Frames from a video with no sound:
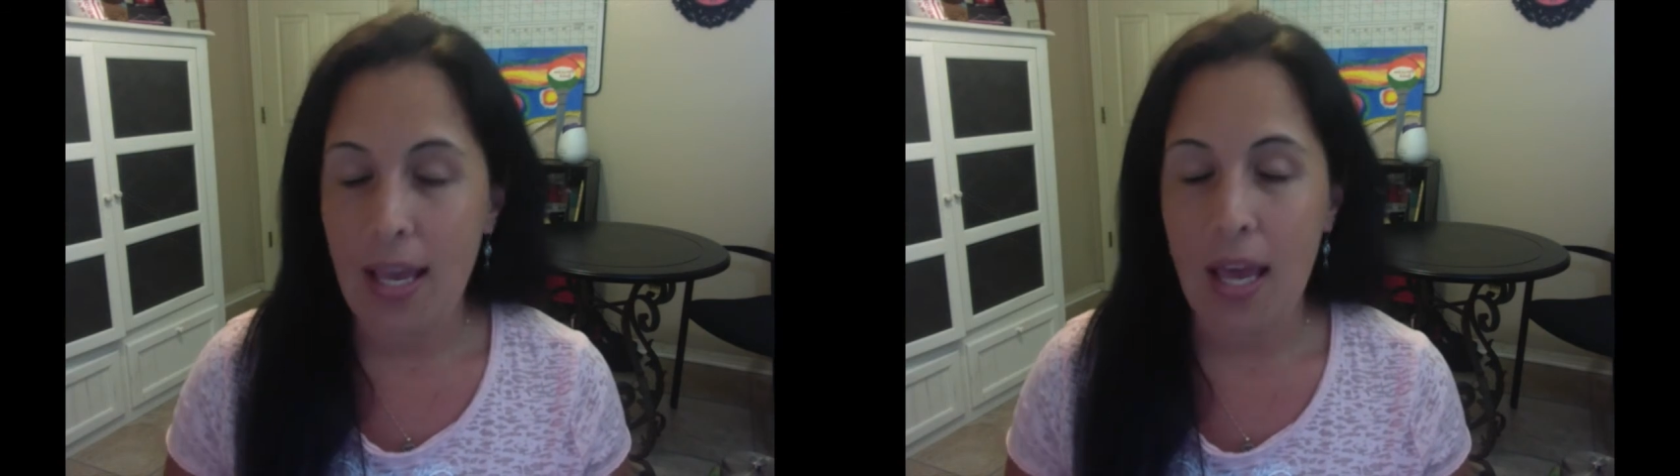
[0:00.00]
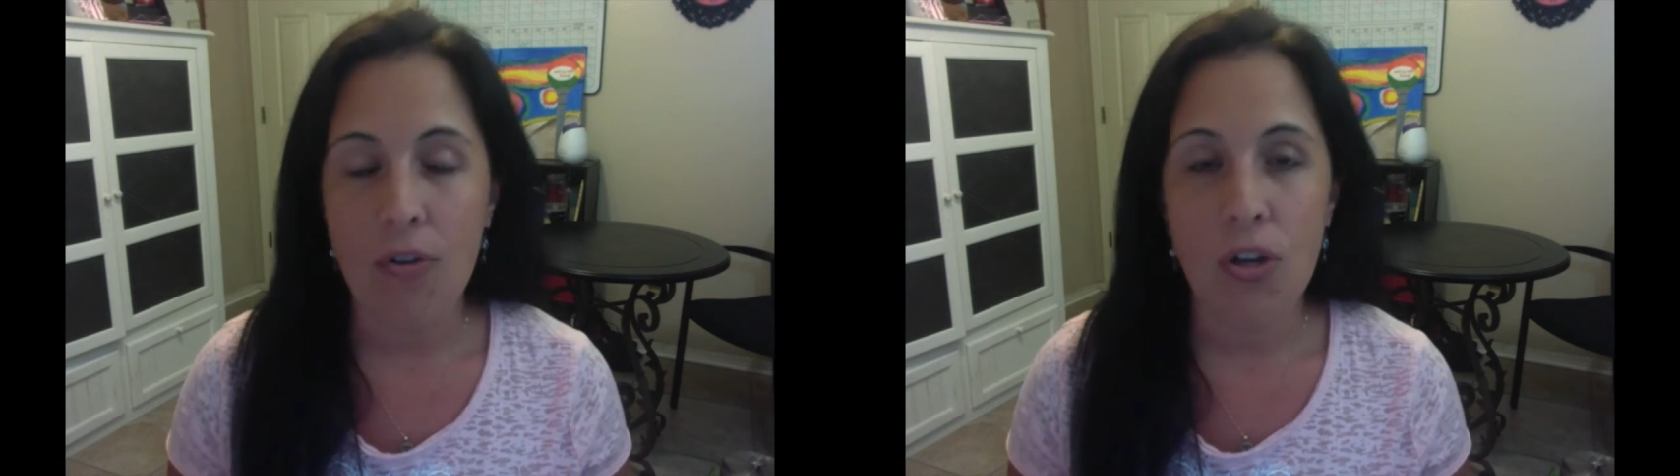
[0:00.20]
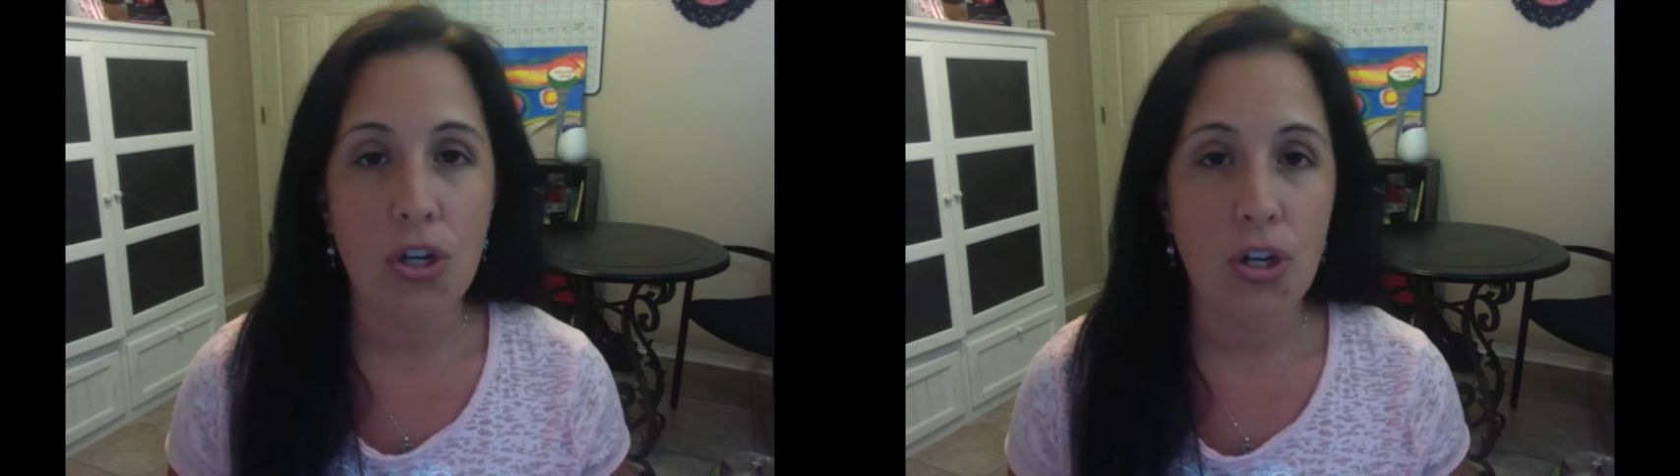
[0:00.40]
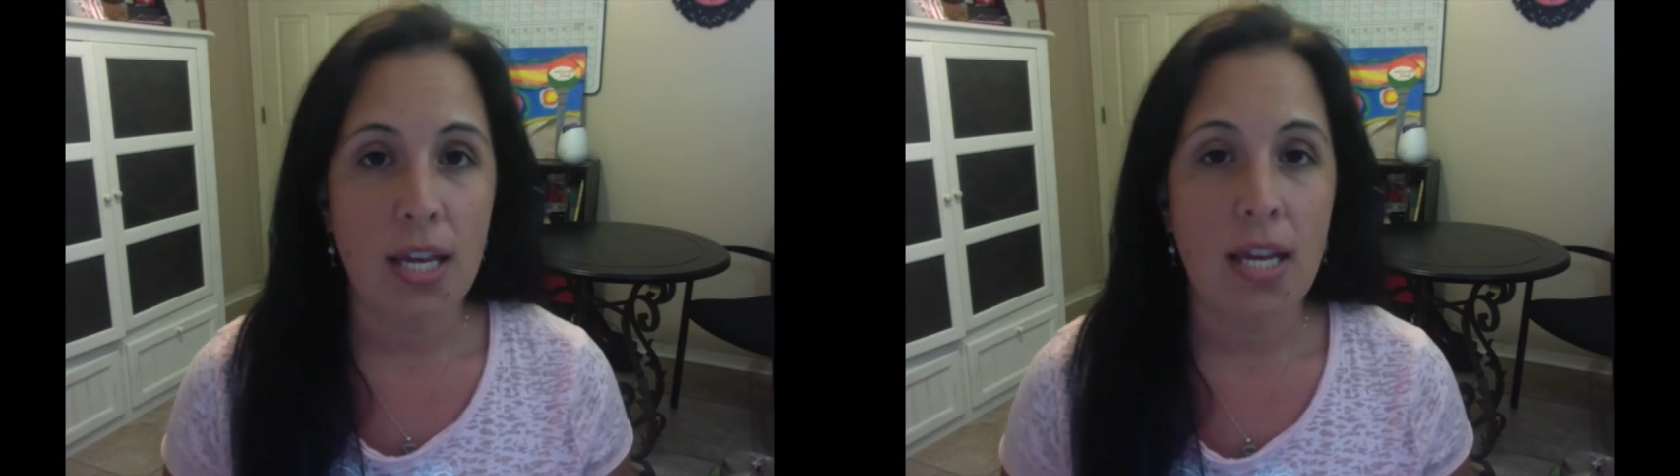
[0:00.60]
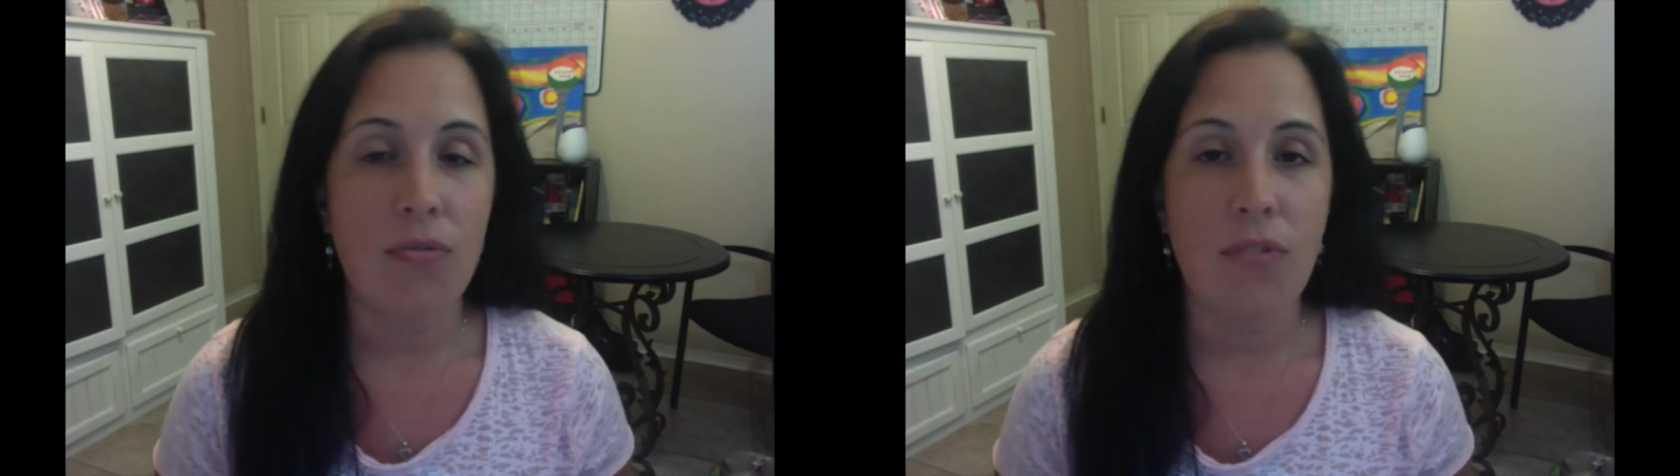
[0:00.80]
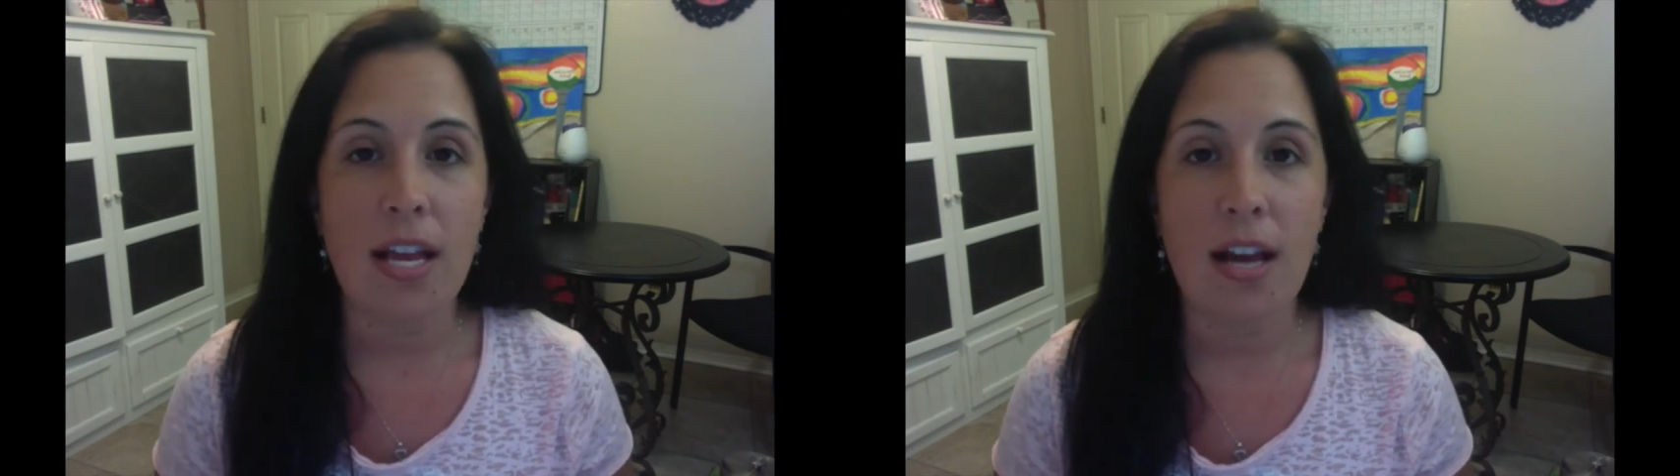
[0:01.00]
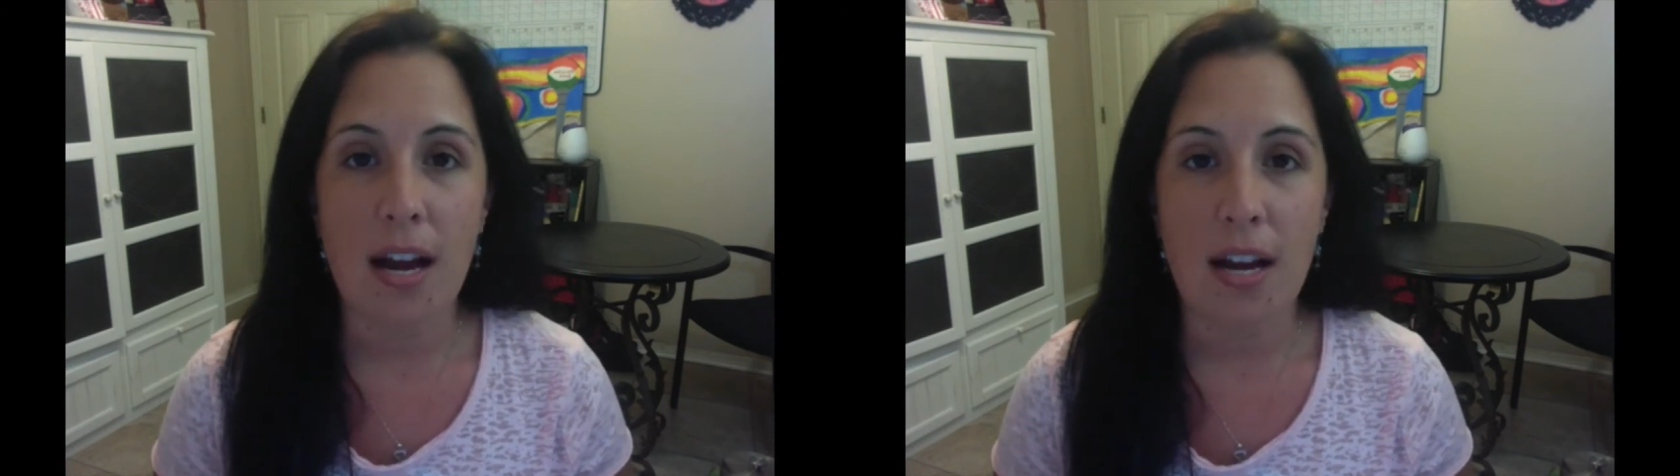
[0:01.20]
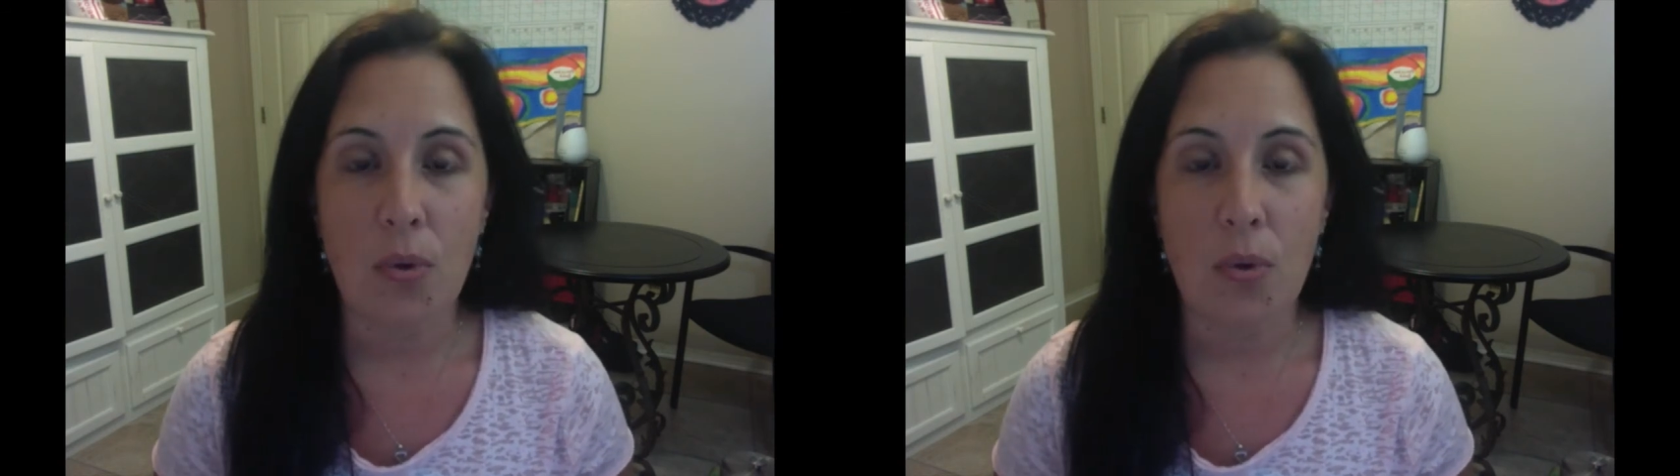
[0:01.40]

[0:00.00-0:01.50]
gave a goodie if they got it